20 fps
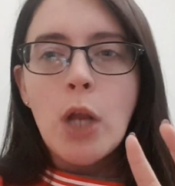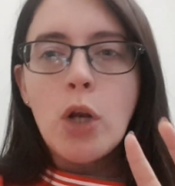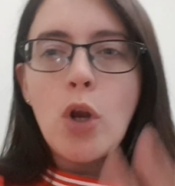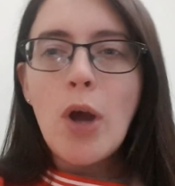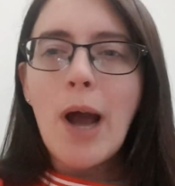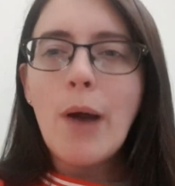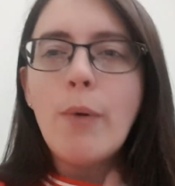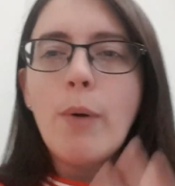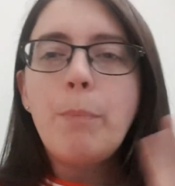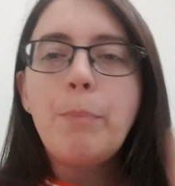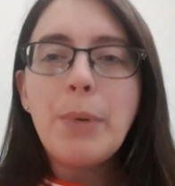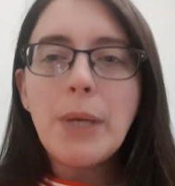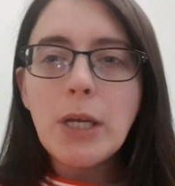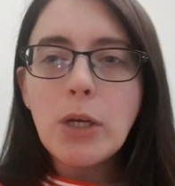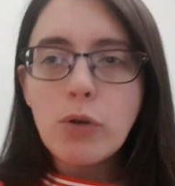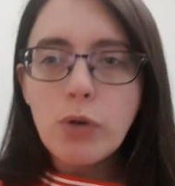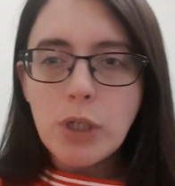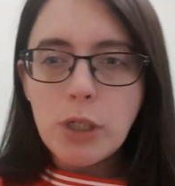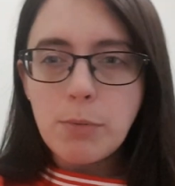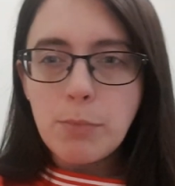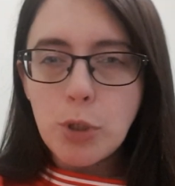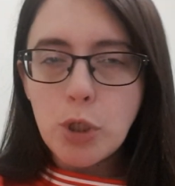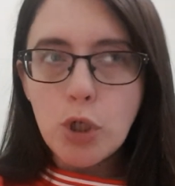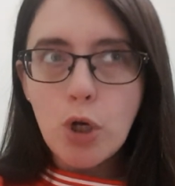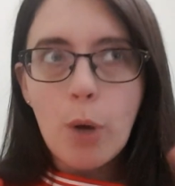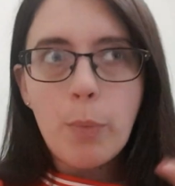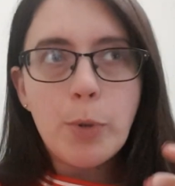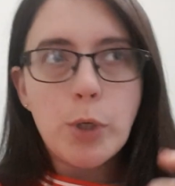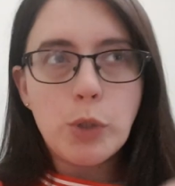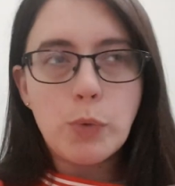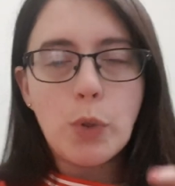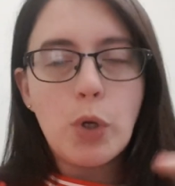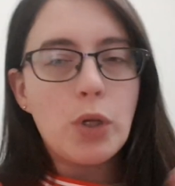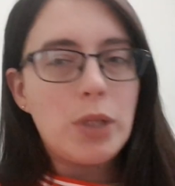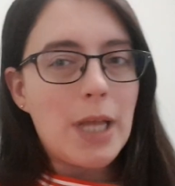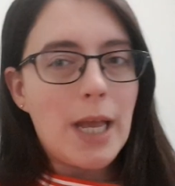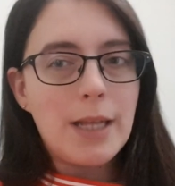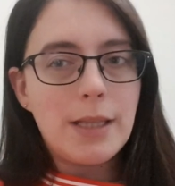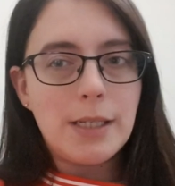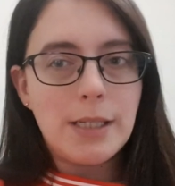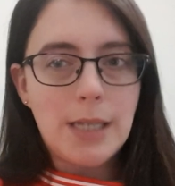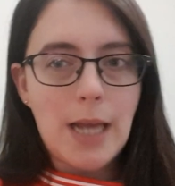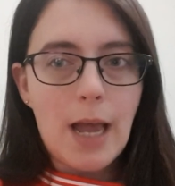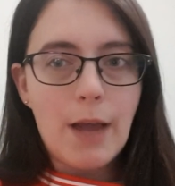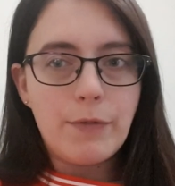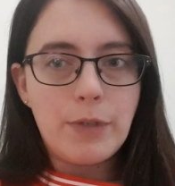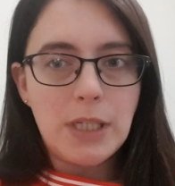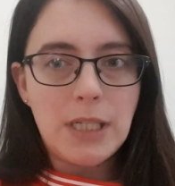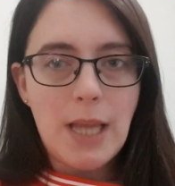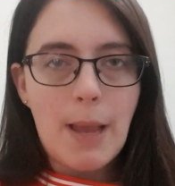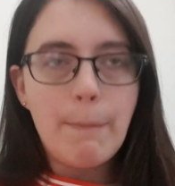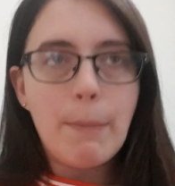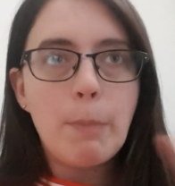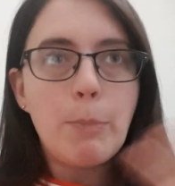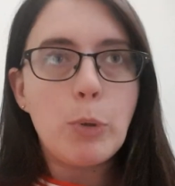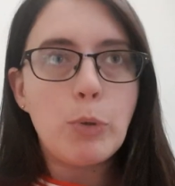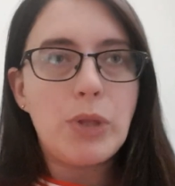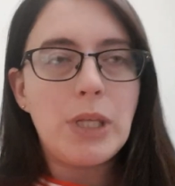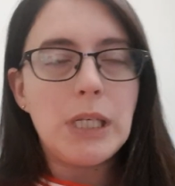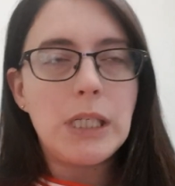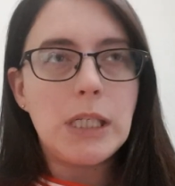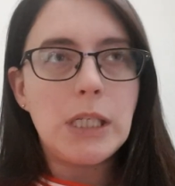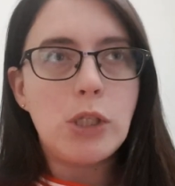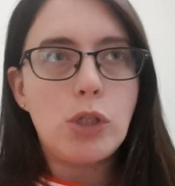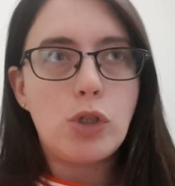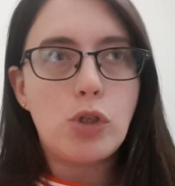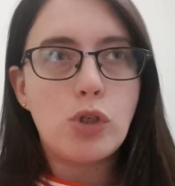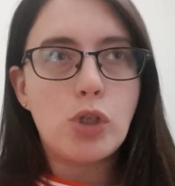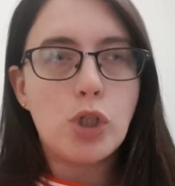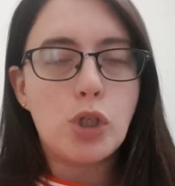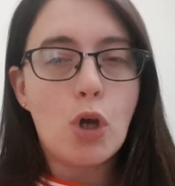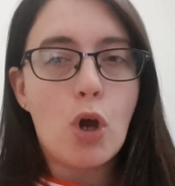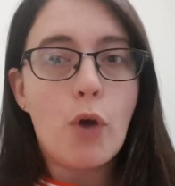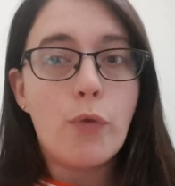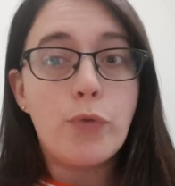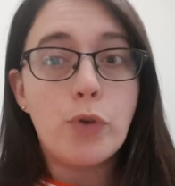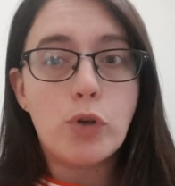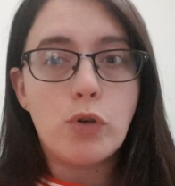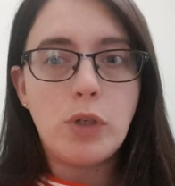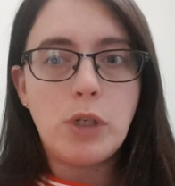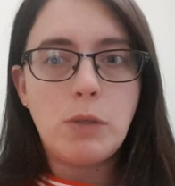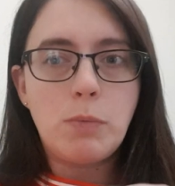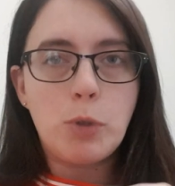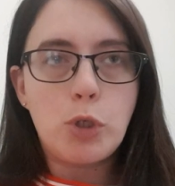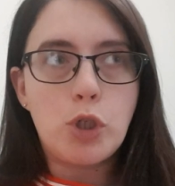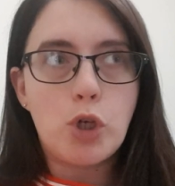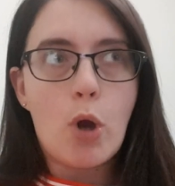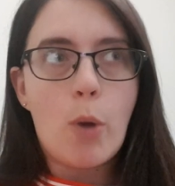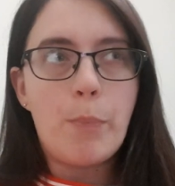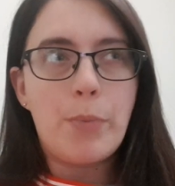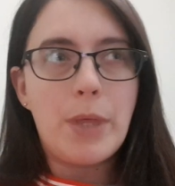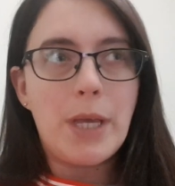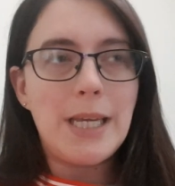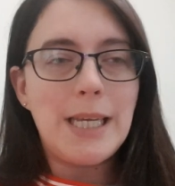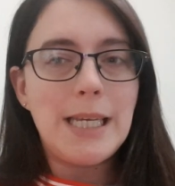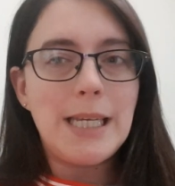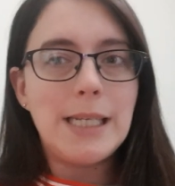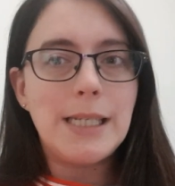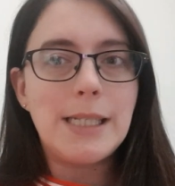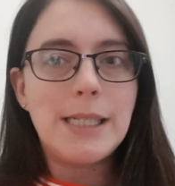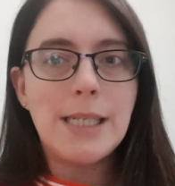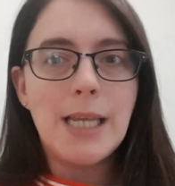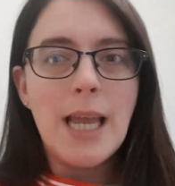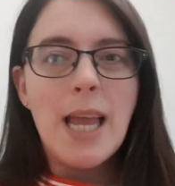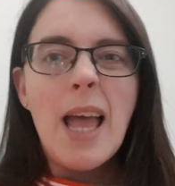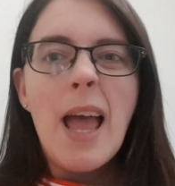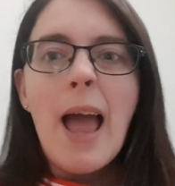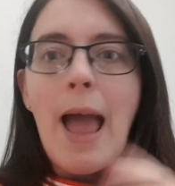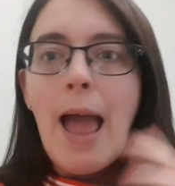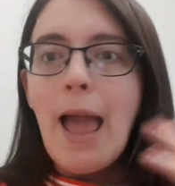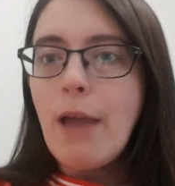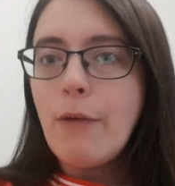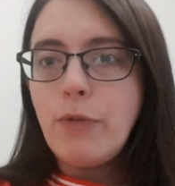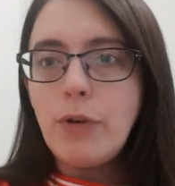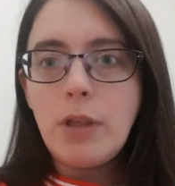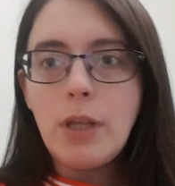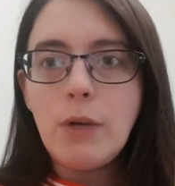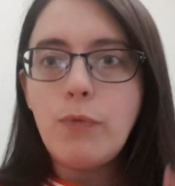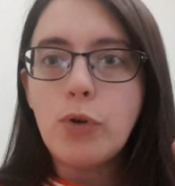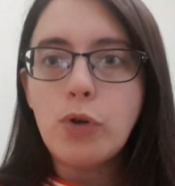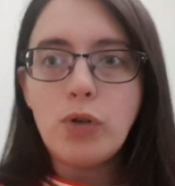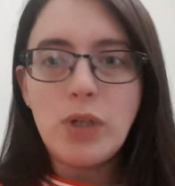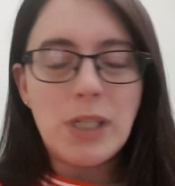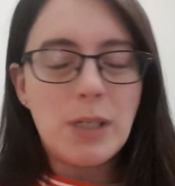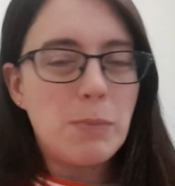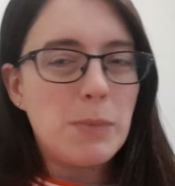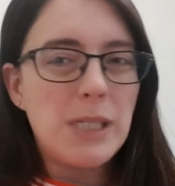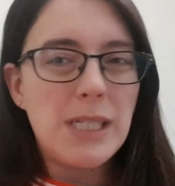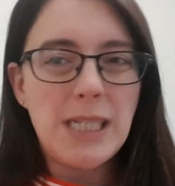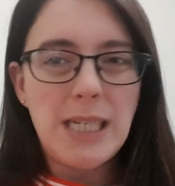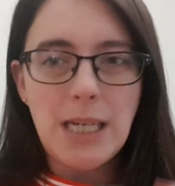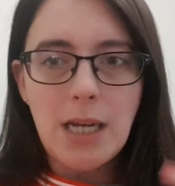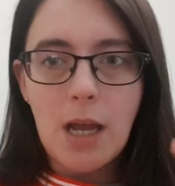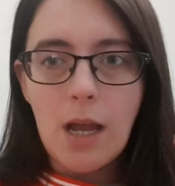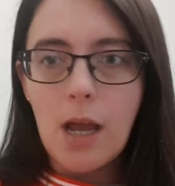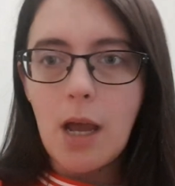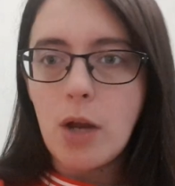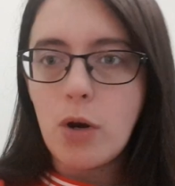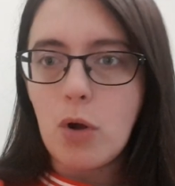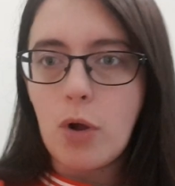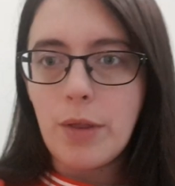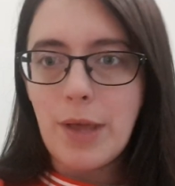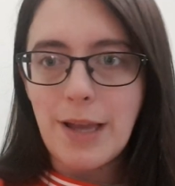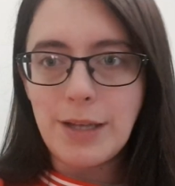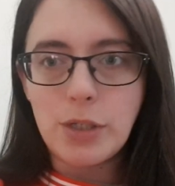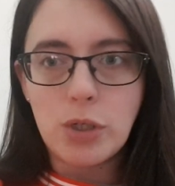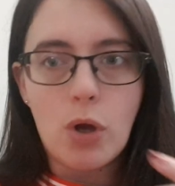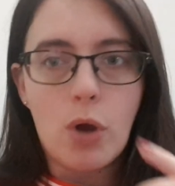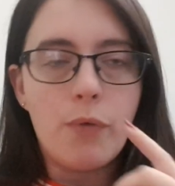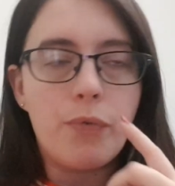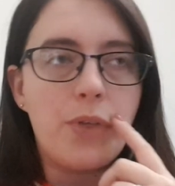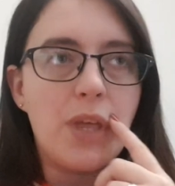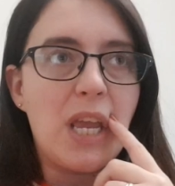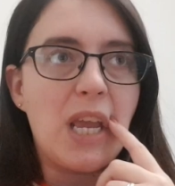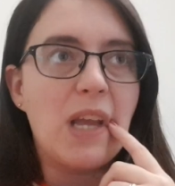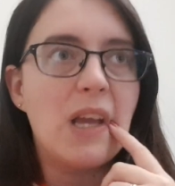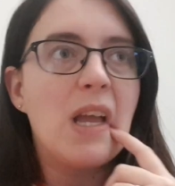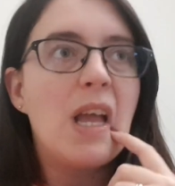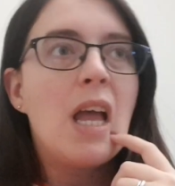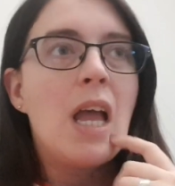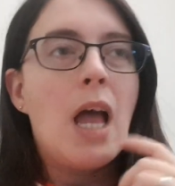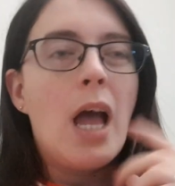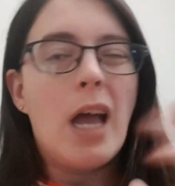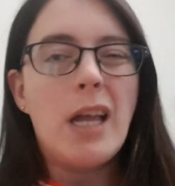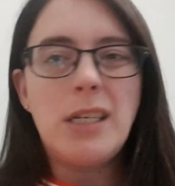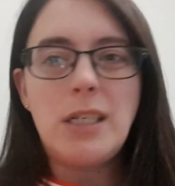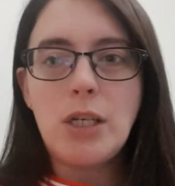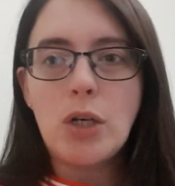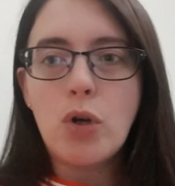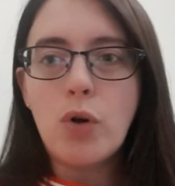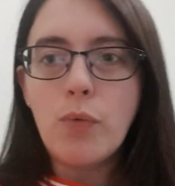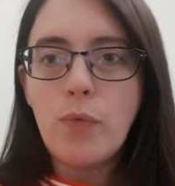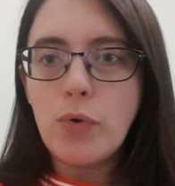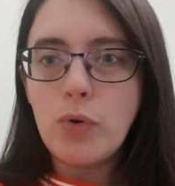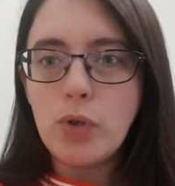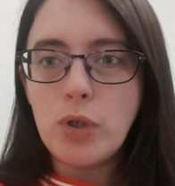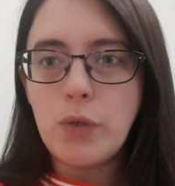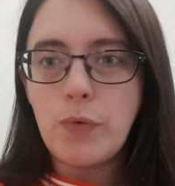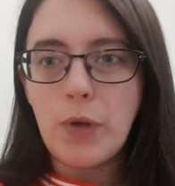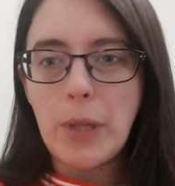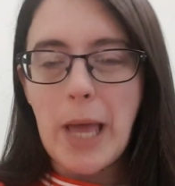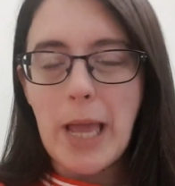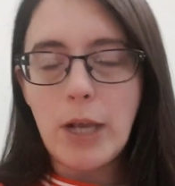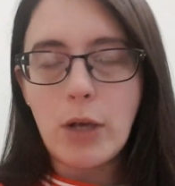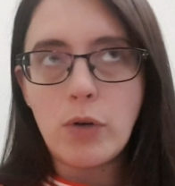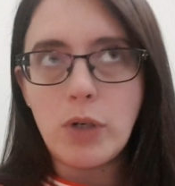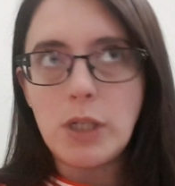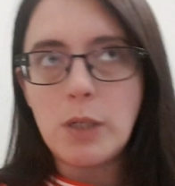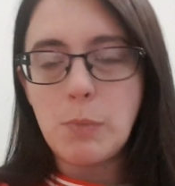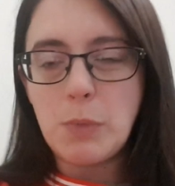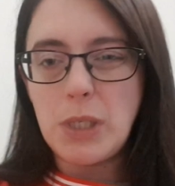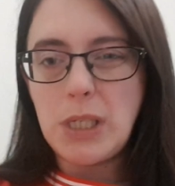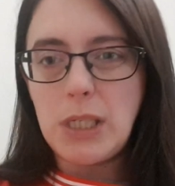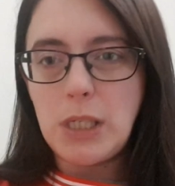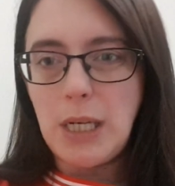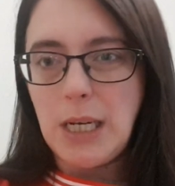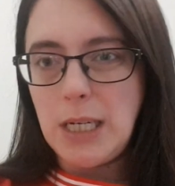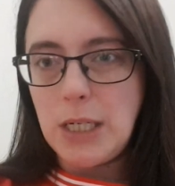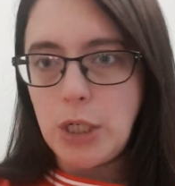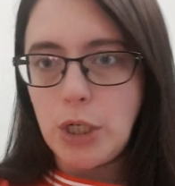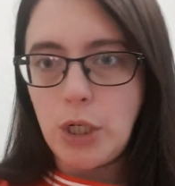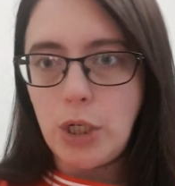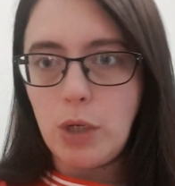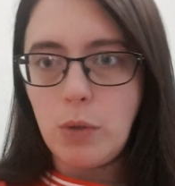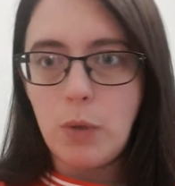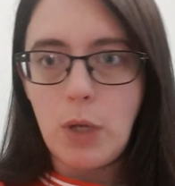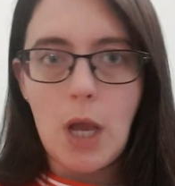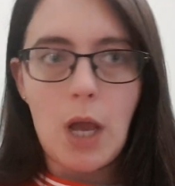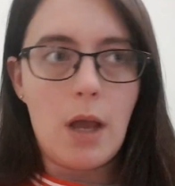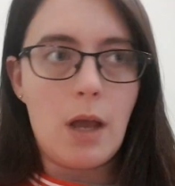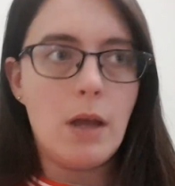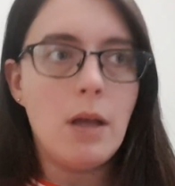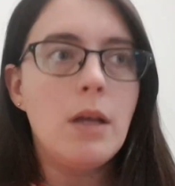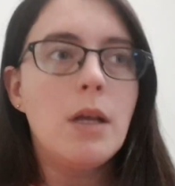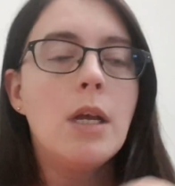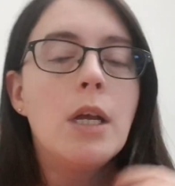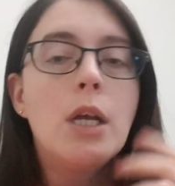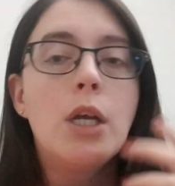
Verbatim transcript: not our big Christmas shop because we've got that at the start of December, but this is just sort of the Christmas shop that is everything for Christmas dinner and all that sort of thing, and to cover us for like Christmas into New Year.